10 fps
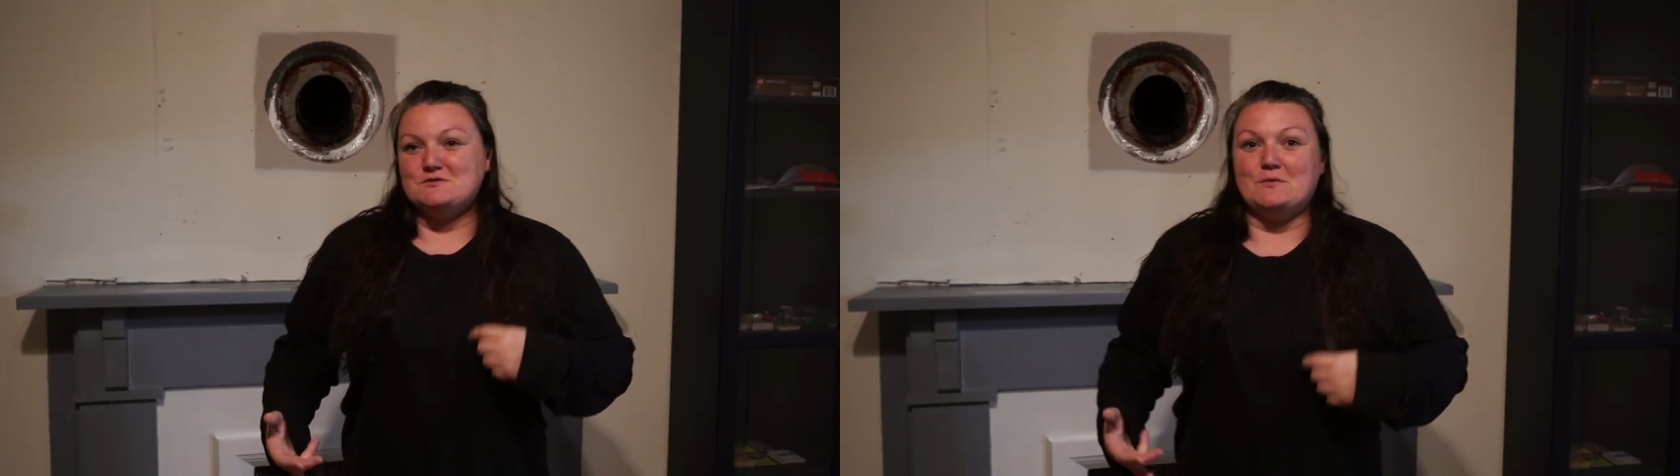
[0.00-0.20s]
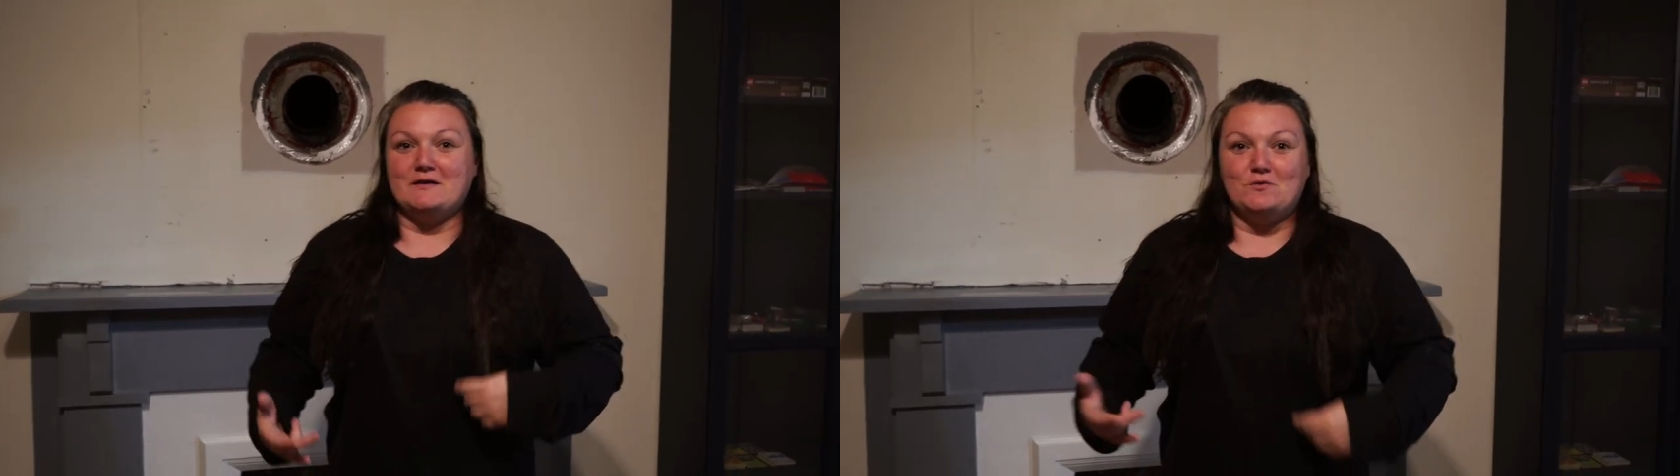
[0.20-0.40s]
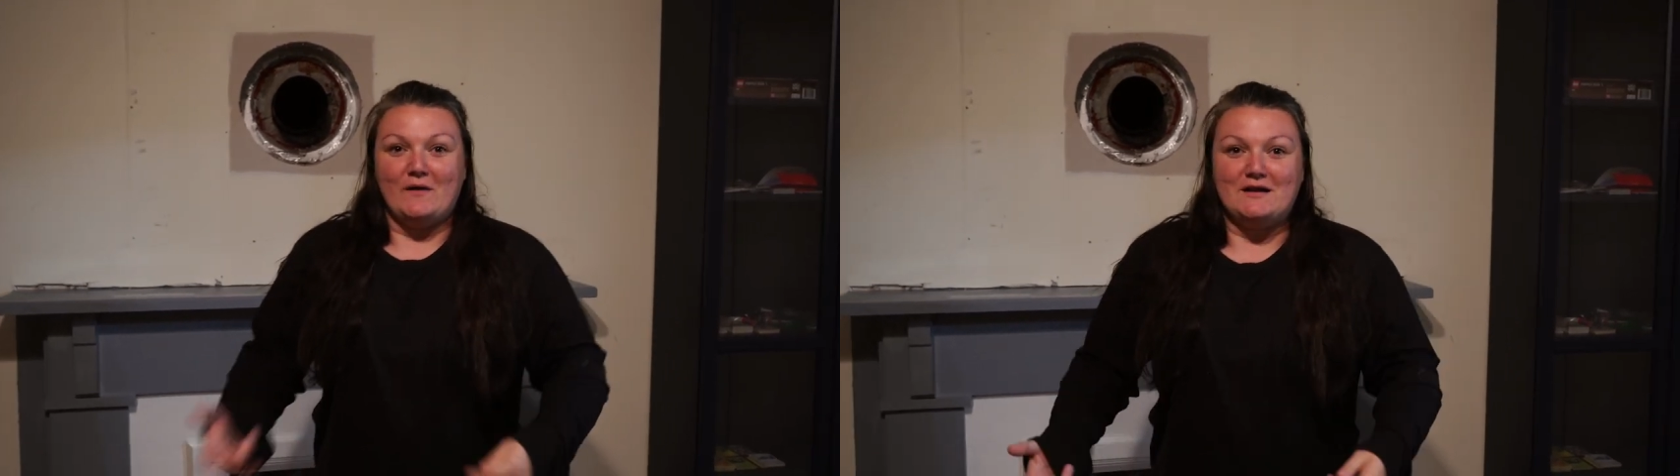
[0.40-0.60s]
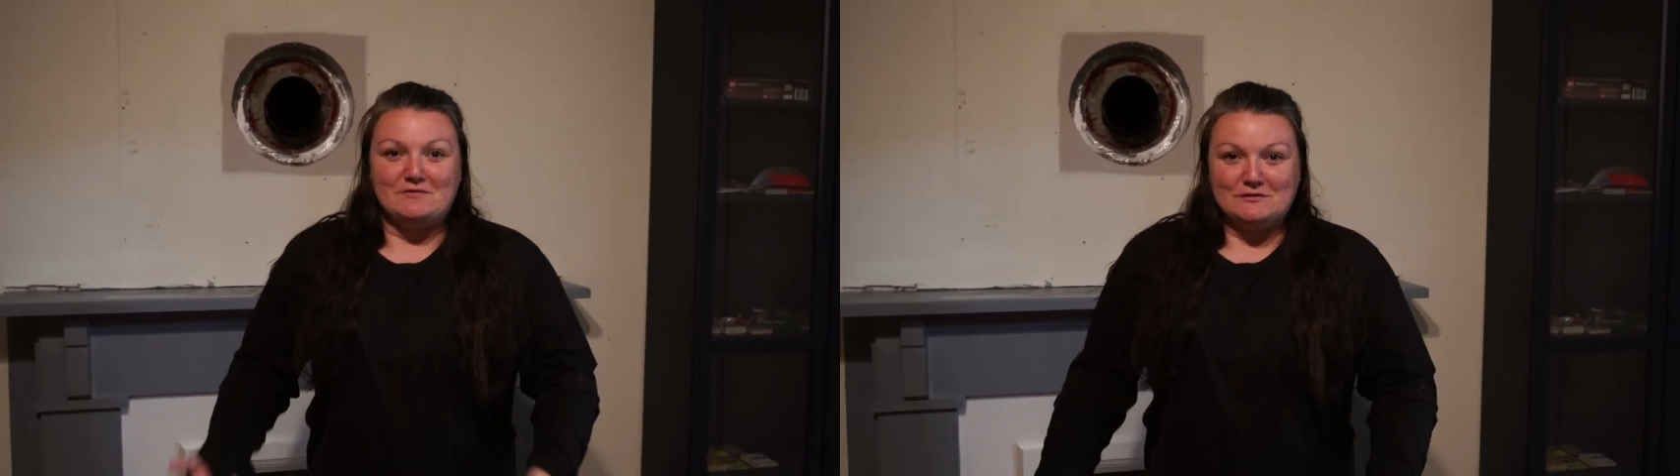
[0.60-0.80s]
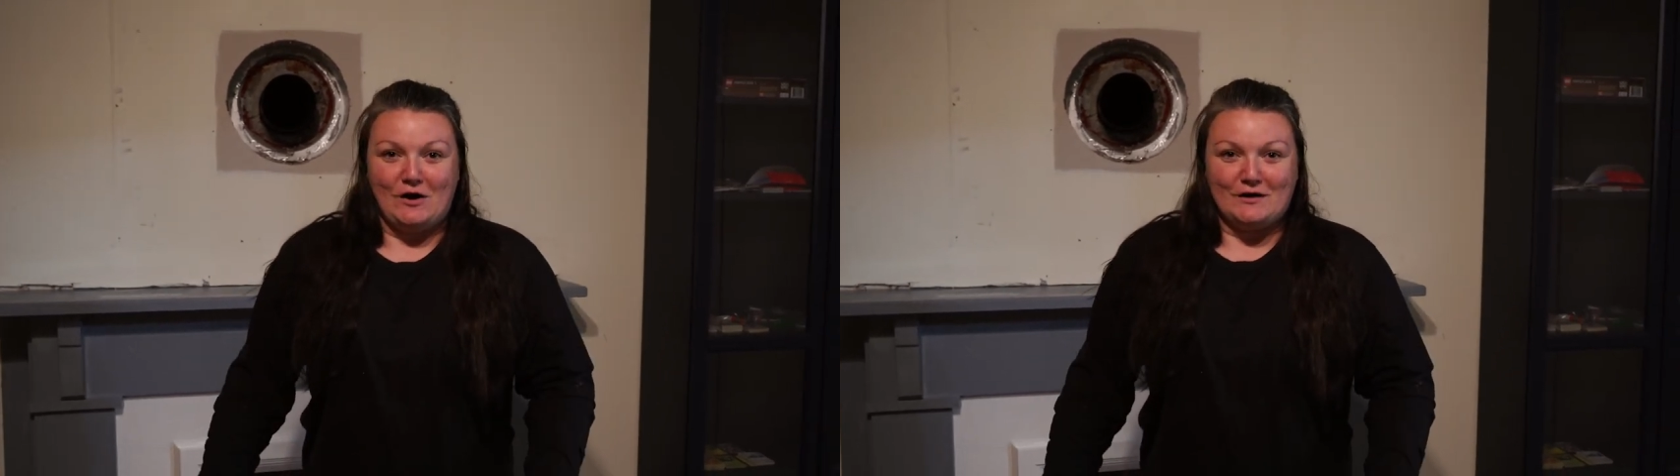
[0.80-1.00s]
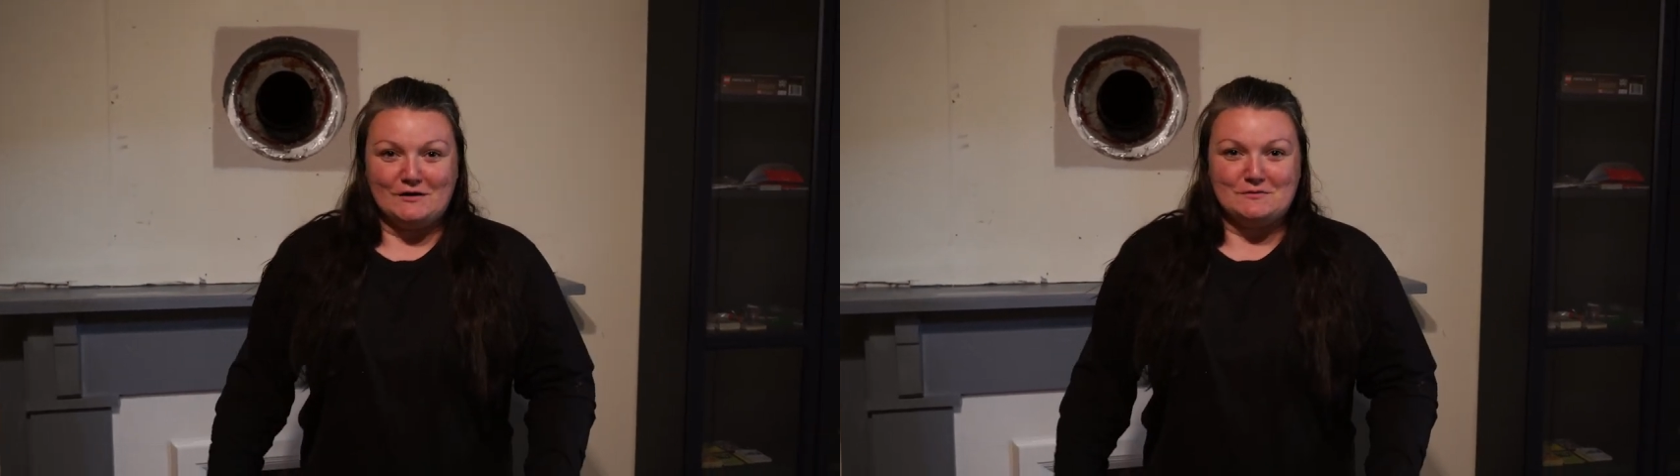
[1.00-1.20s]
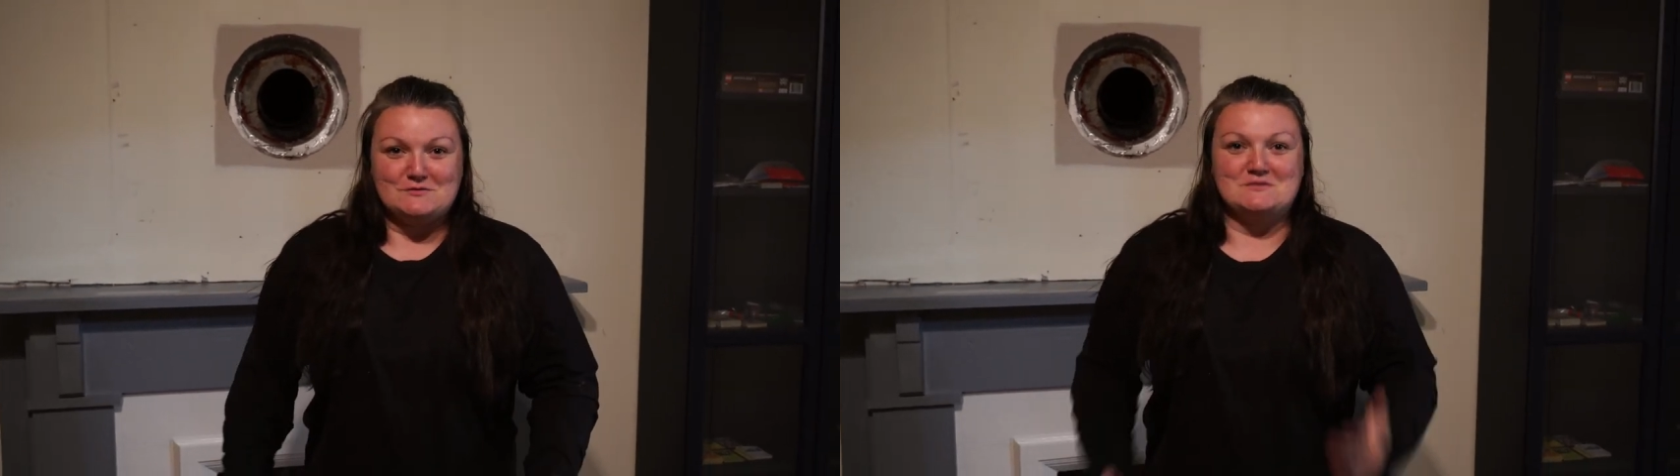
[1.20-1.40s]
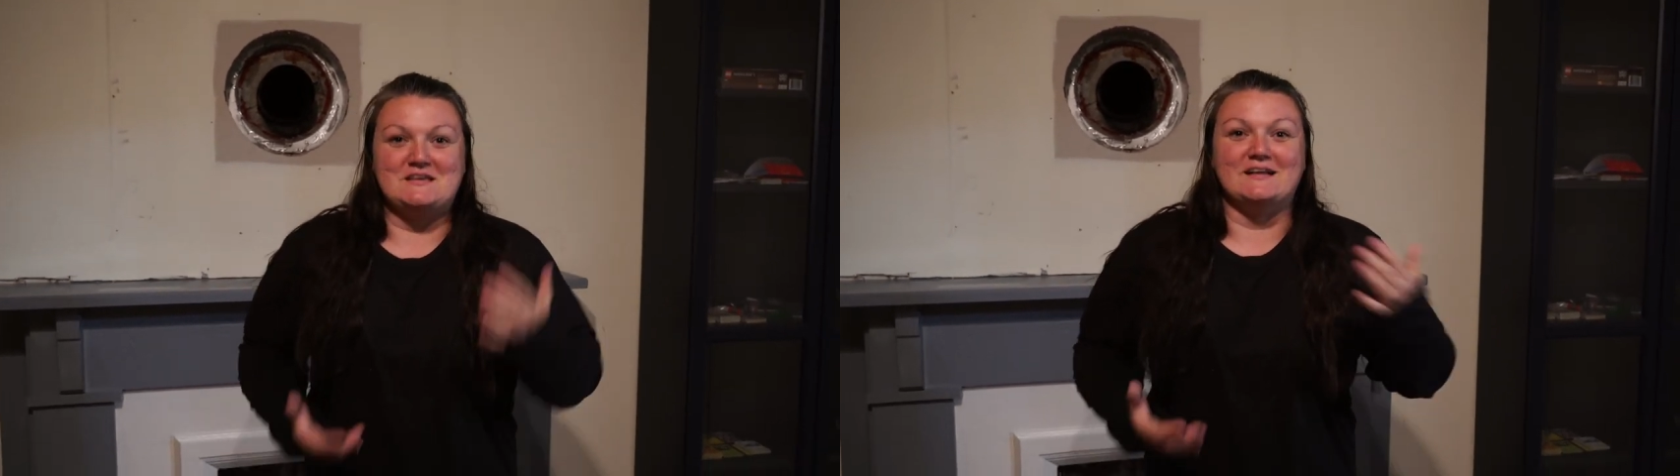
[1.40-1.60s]
so we had to wait even longer,
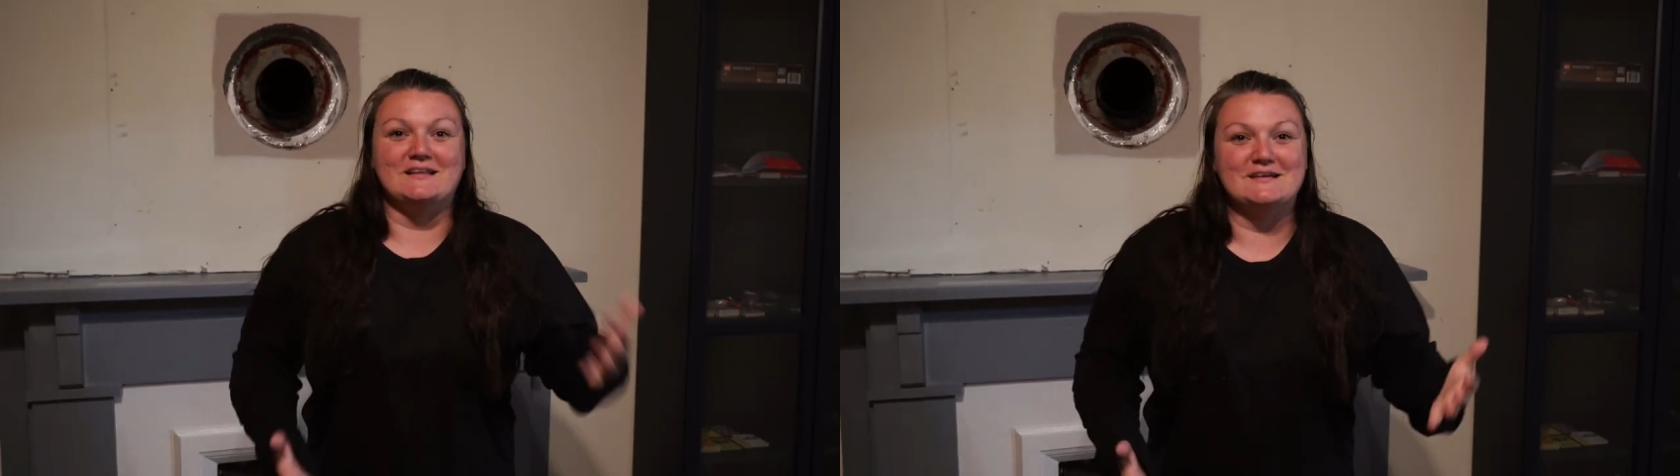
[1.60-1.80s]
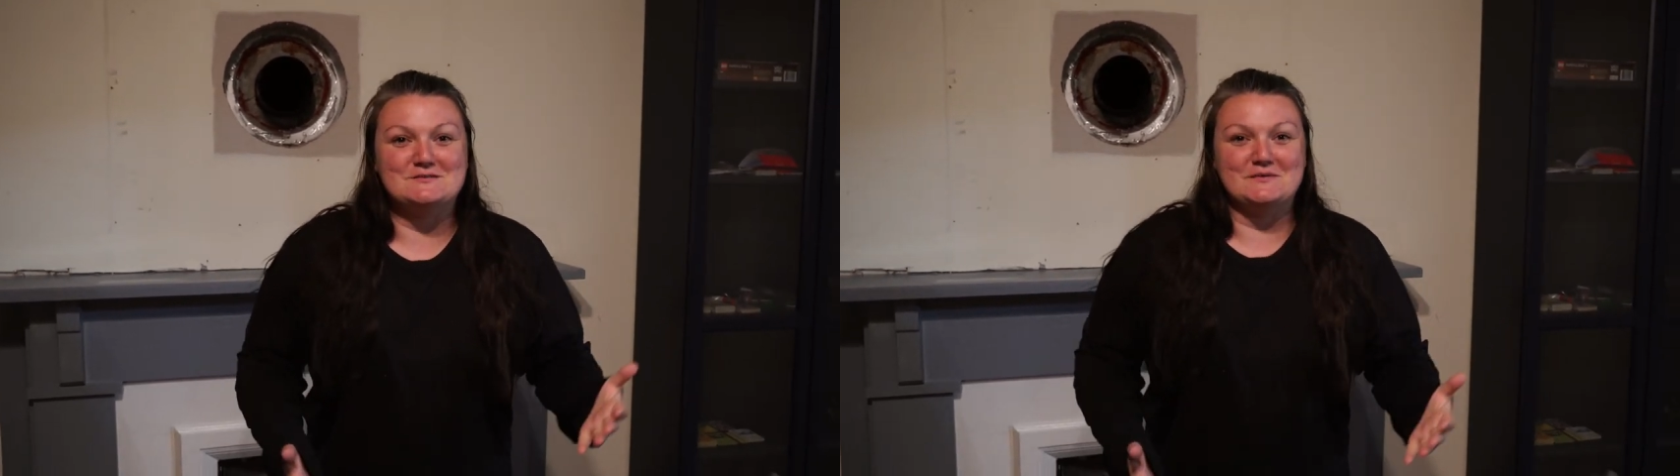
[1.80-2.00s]
which was killing us.